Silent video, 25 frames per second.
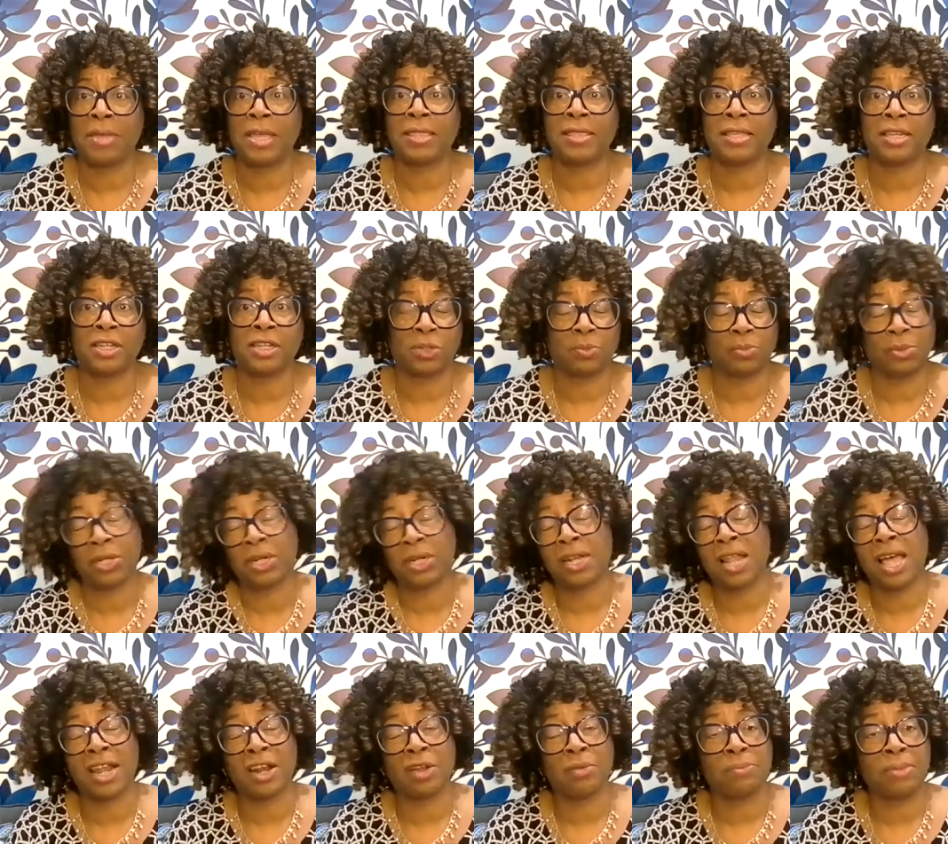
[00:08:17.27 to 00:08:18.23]
And then she put a
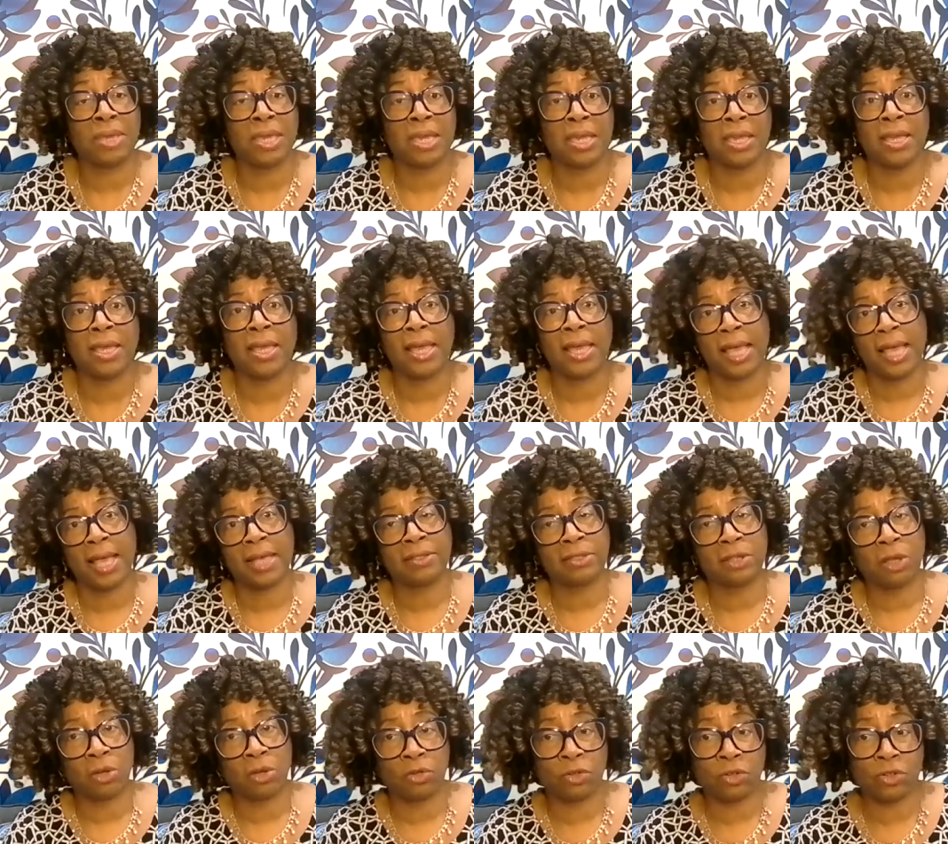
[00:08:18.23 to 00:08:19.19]
lot on me
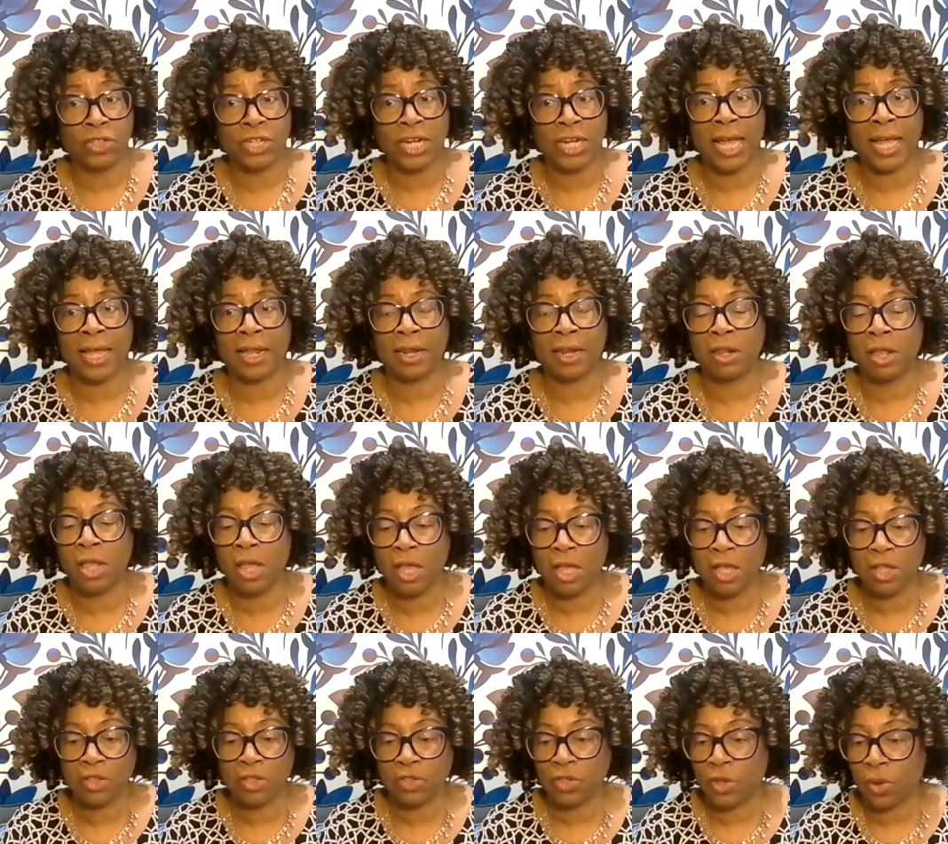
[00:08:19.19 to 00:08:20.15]
as an older child.
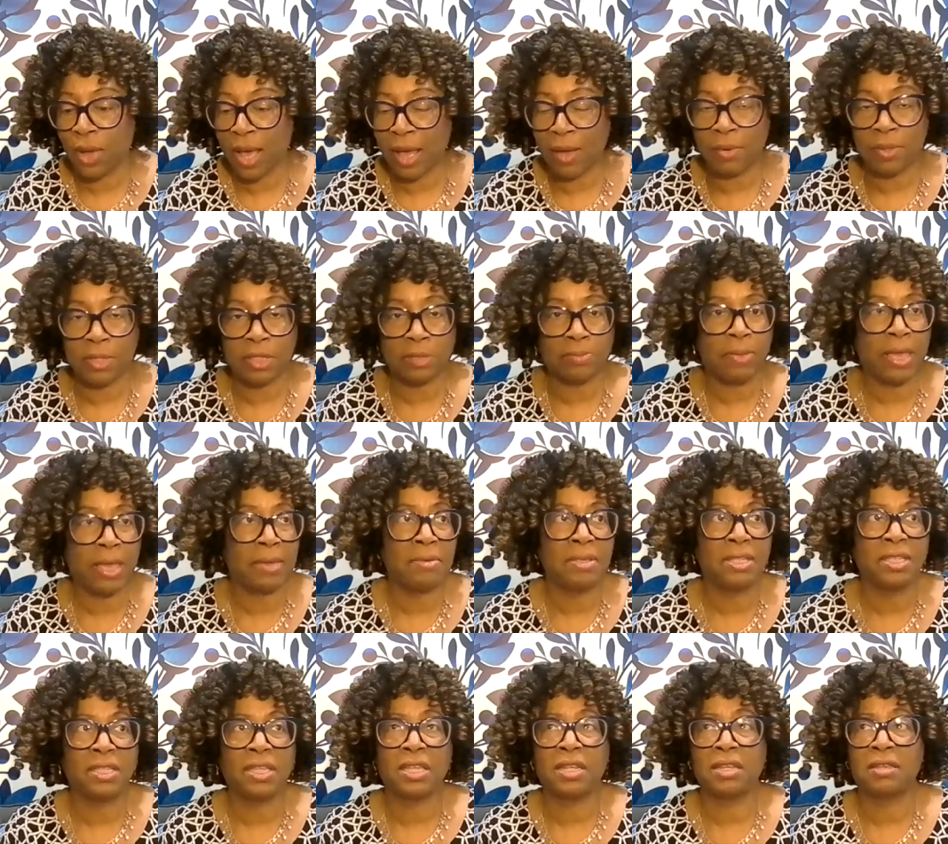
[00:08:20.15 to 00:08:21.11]
So I was
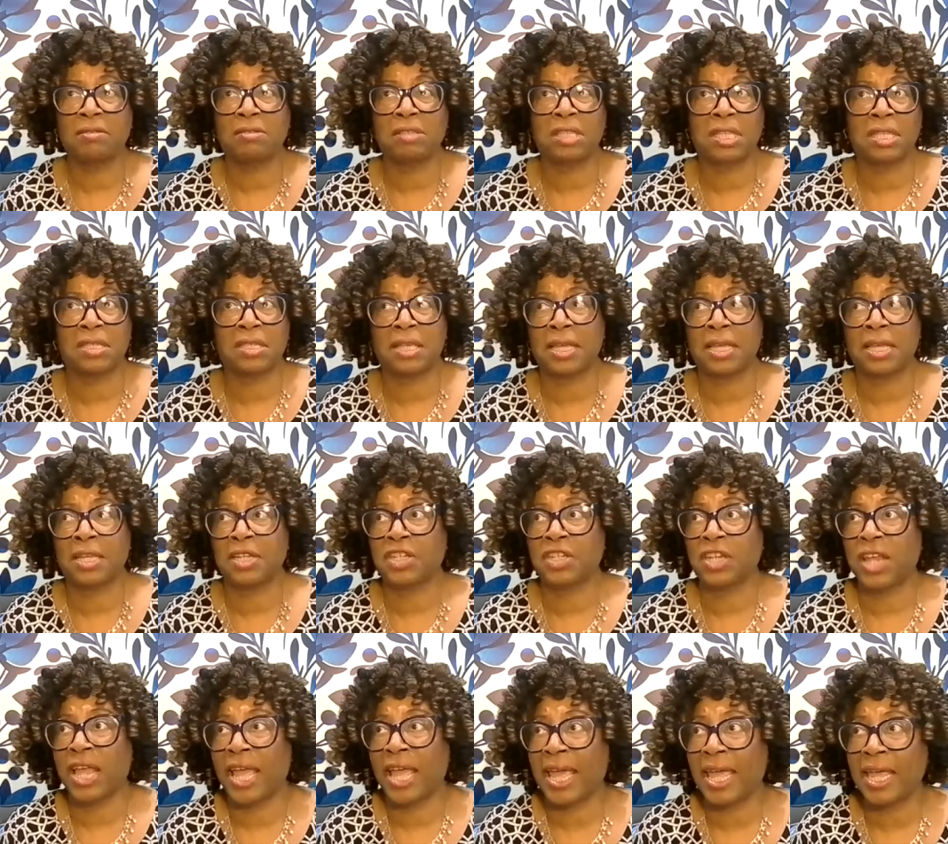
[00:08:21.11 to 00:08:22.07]
babysitting since
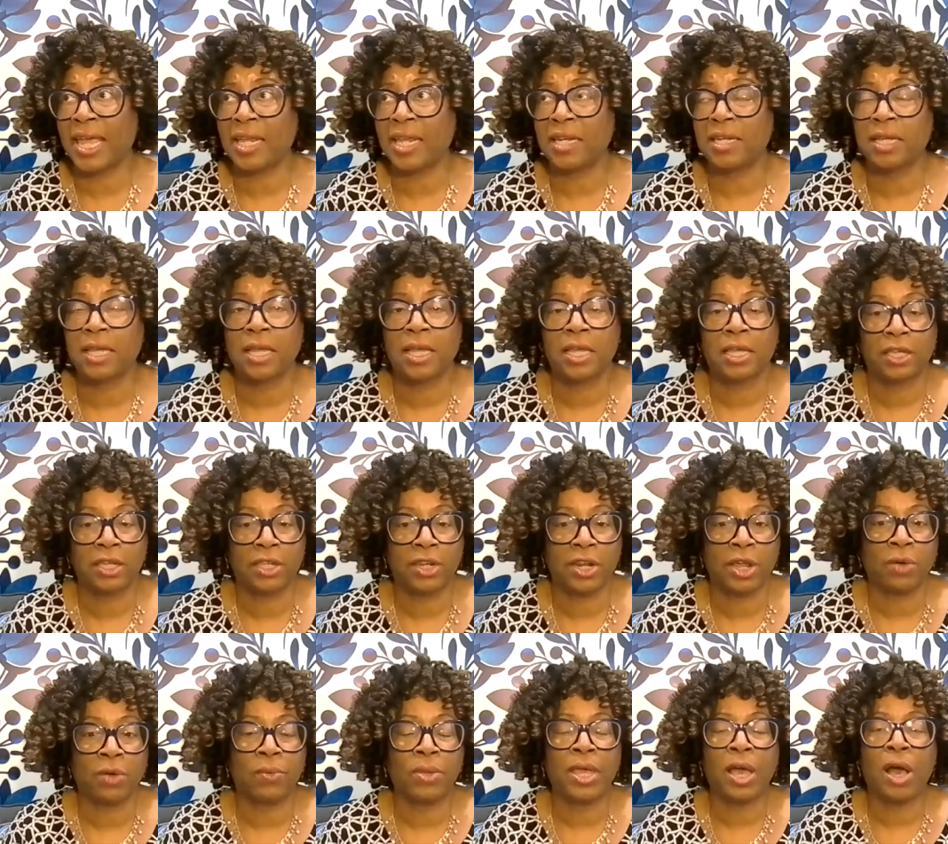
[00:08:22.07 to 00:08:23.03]
age eight. You
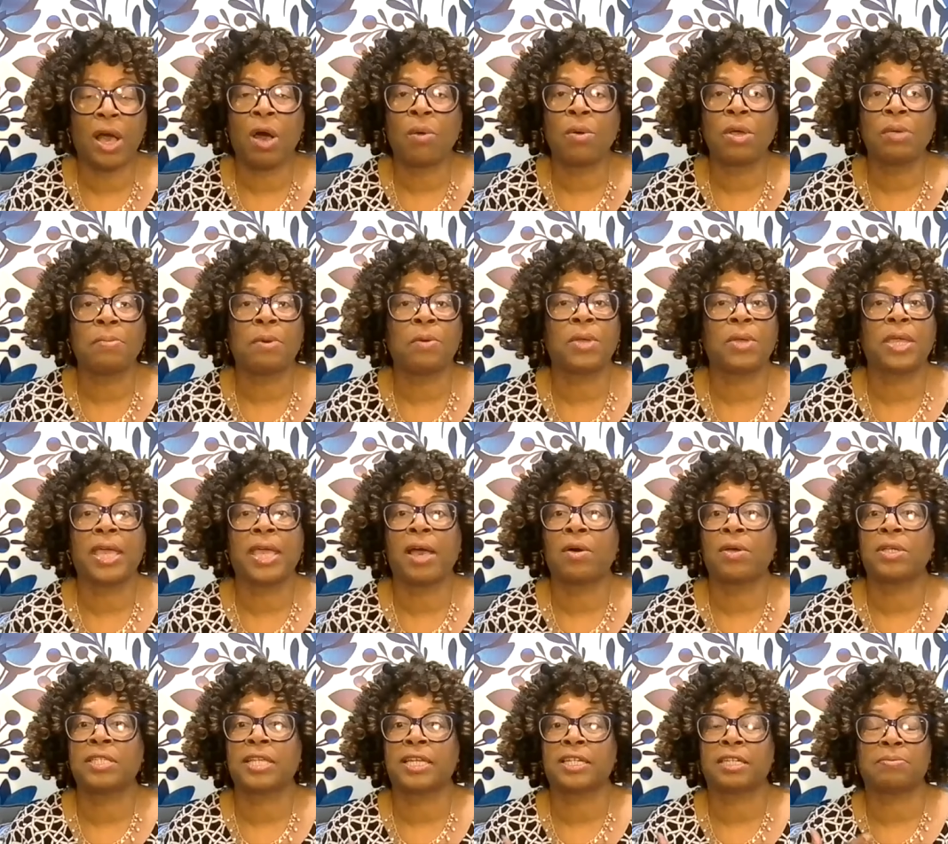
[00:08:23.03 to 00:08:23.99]
know, we always, but we
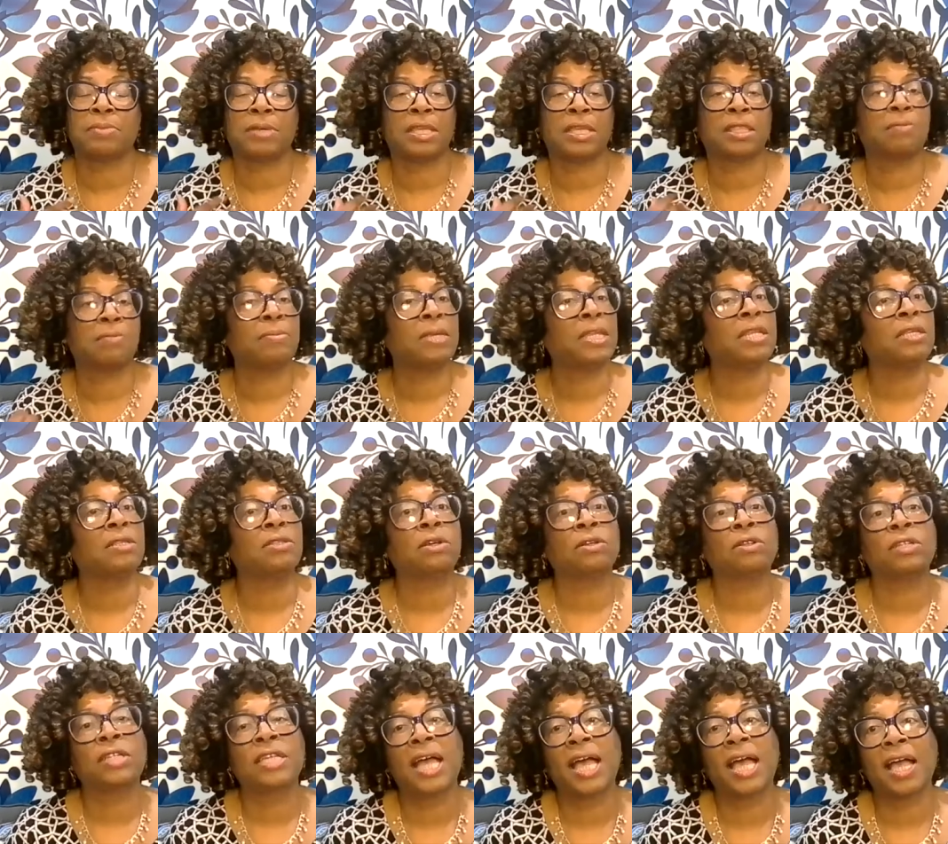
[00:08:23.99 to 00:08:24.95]
always had to be at the meetings
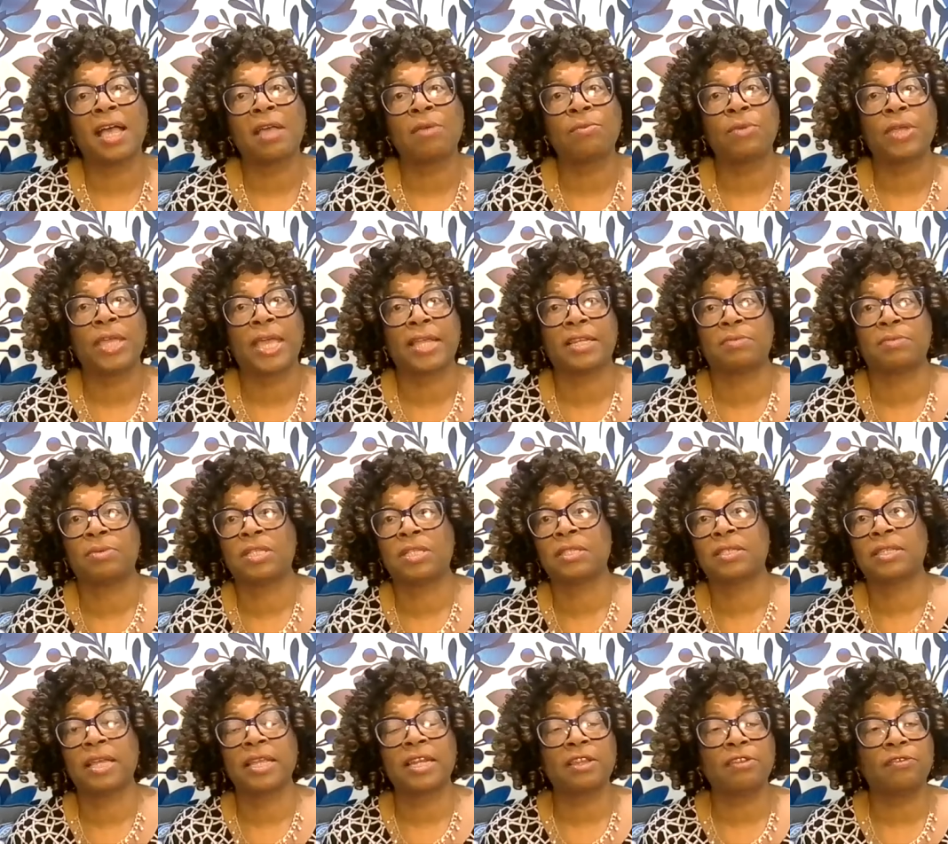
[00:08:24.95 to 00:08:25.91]
on time. We had to be
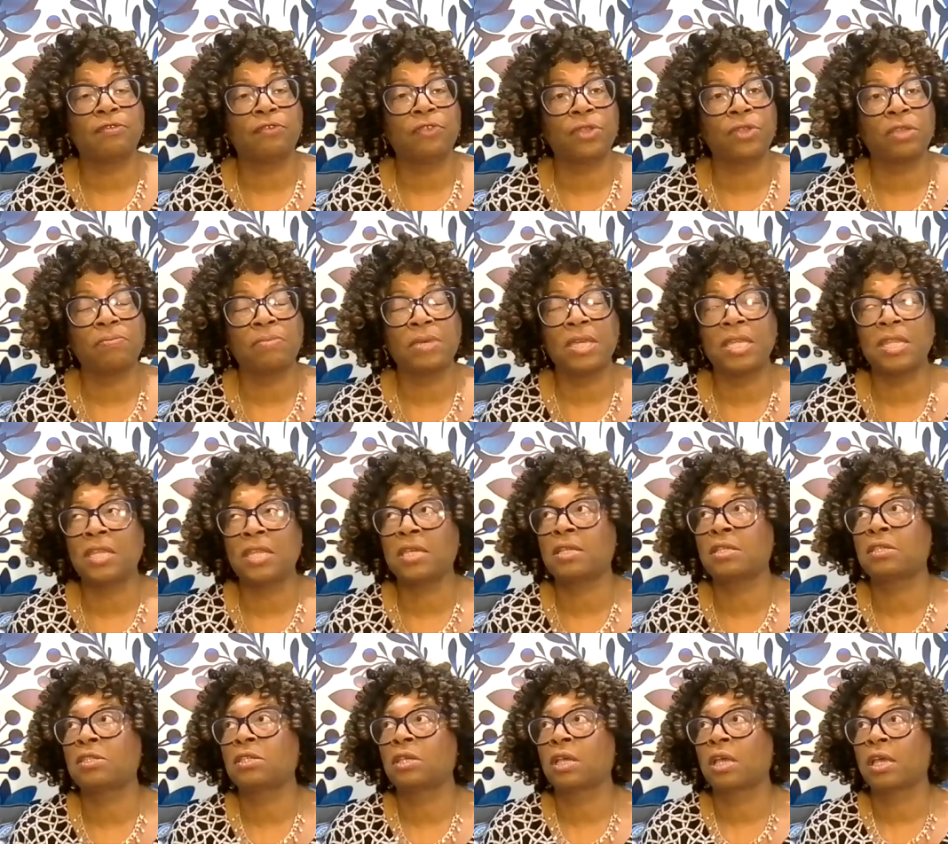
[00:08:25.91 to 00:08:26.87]
studied for the
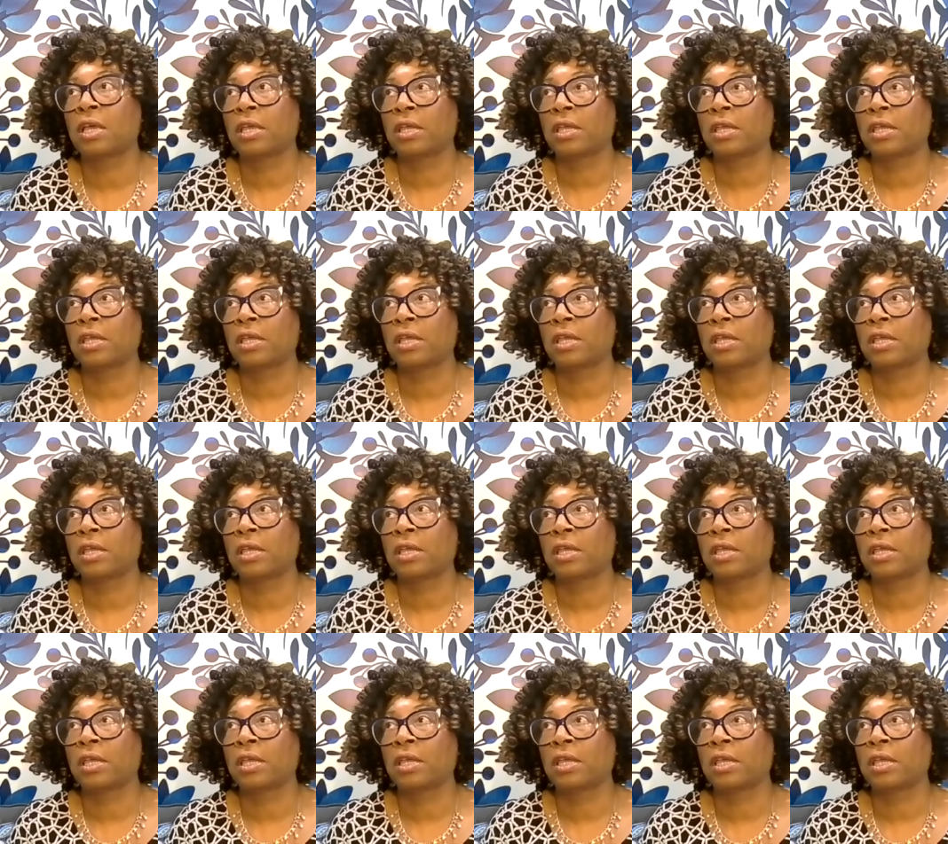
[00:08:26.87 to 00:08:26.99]
meetings.